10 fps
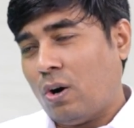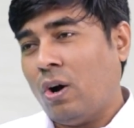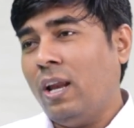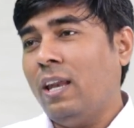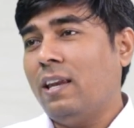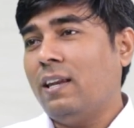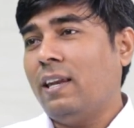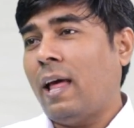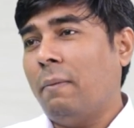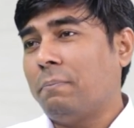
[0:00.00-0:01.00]
oil
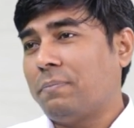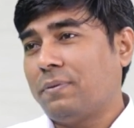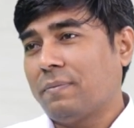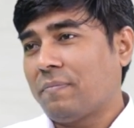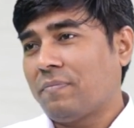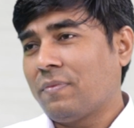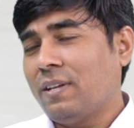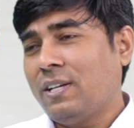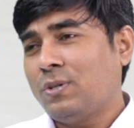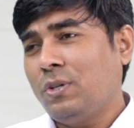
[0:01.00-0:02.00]
lamp,
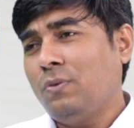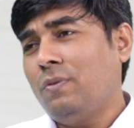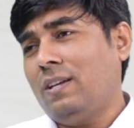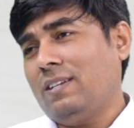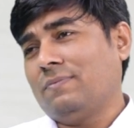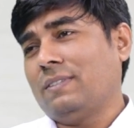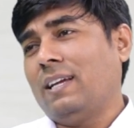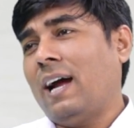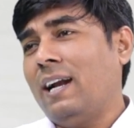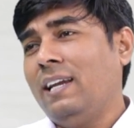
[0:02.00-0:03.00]
so you will
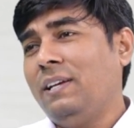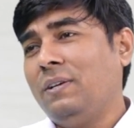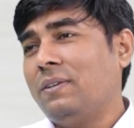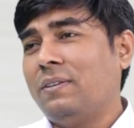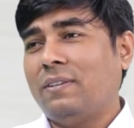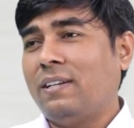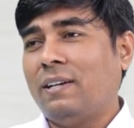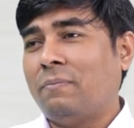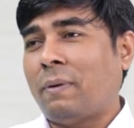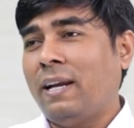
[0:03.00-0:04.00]
hardly
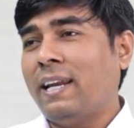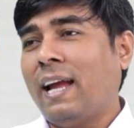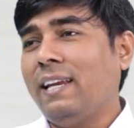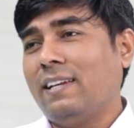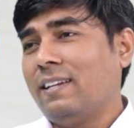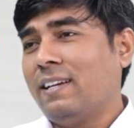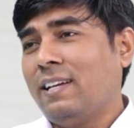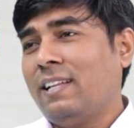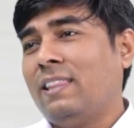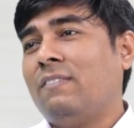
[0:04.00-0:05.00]
By 9,
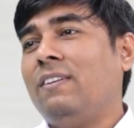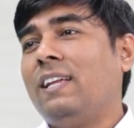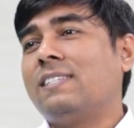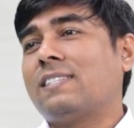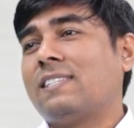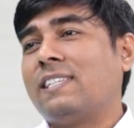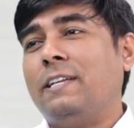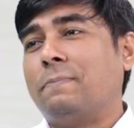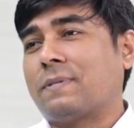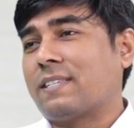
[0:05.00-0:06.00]
the village
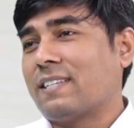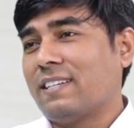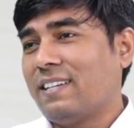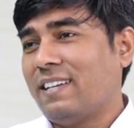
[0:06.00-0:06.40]
sleeps.